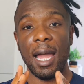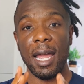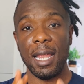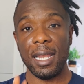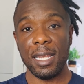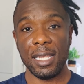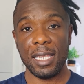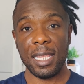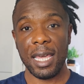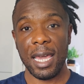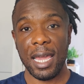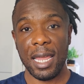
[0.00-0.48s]

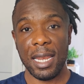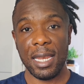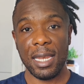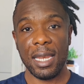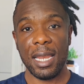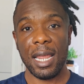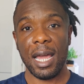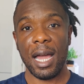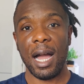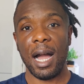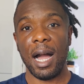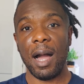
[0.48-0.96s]
And then
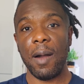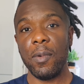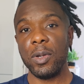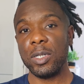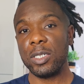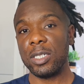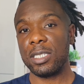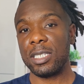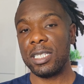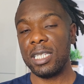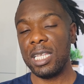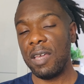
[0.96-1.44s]
I will
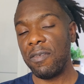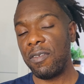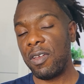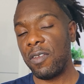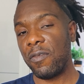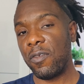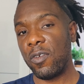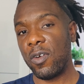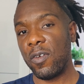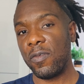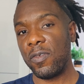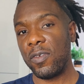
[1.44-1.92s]
just leave
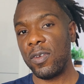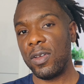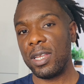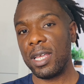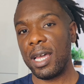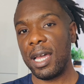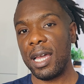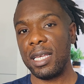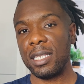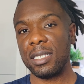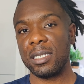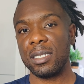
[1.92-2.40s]
it for a few
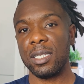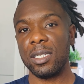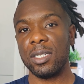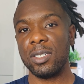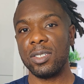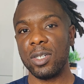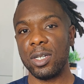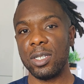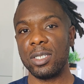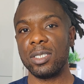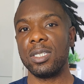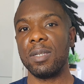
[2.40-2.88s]
days
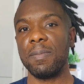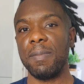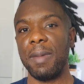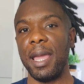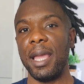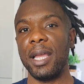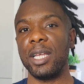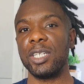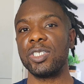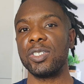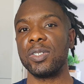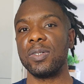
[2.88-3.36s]
just to
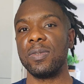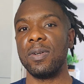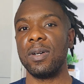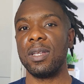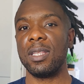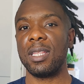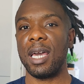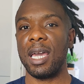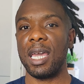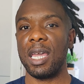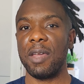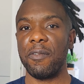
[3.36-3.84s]
make sure
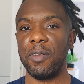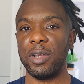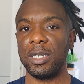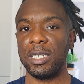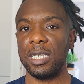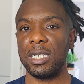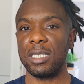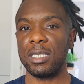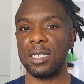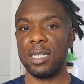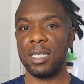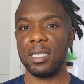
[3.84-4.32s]
that it
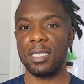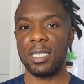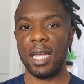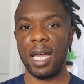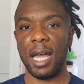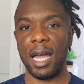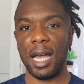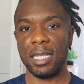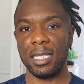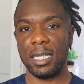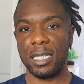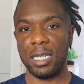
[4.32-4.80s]
registers
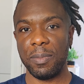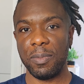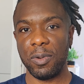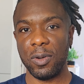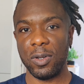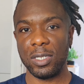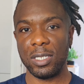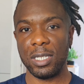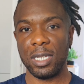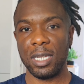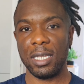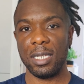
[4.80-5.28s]
as a
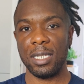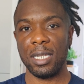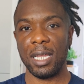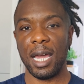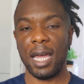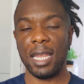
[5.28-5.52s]
deposit.